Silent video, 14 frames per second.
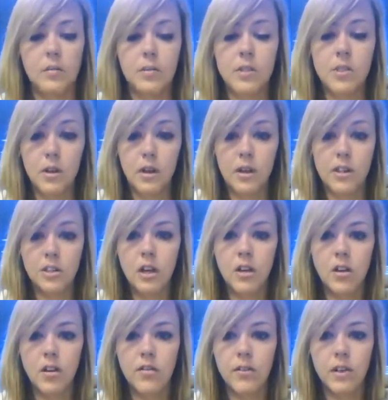So I just cut
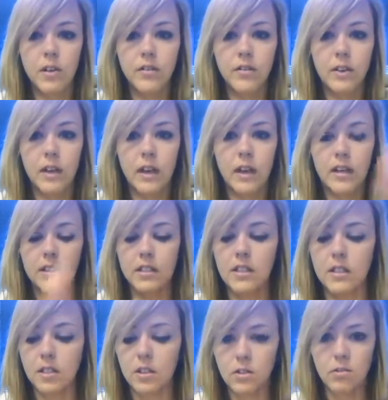off enough that I can
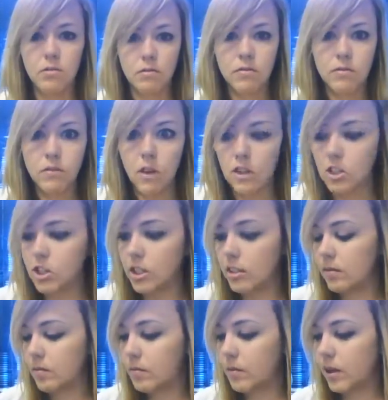still
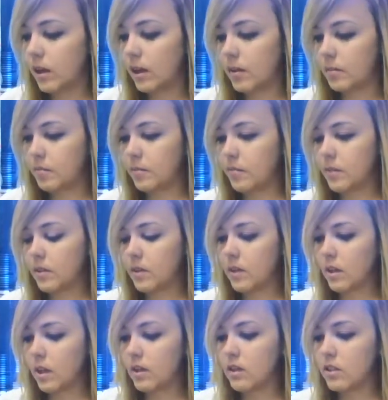function, okay?
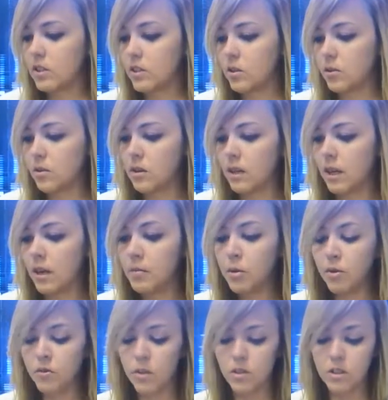So then I
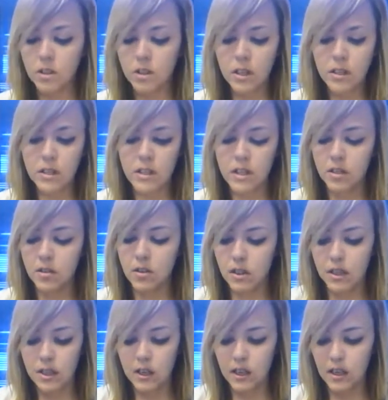move on to the next nail,
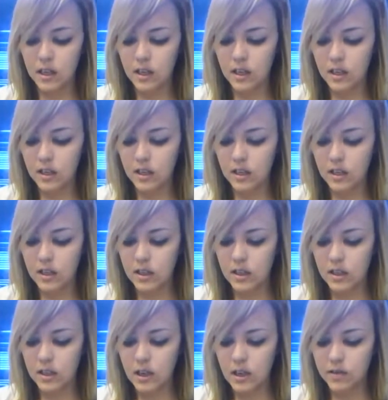and again,
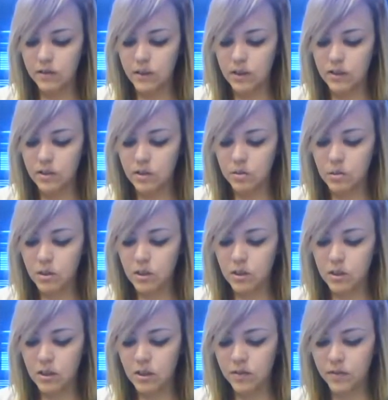I find the
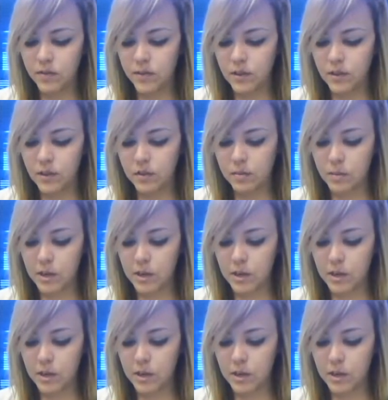one that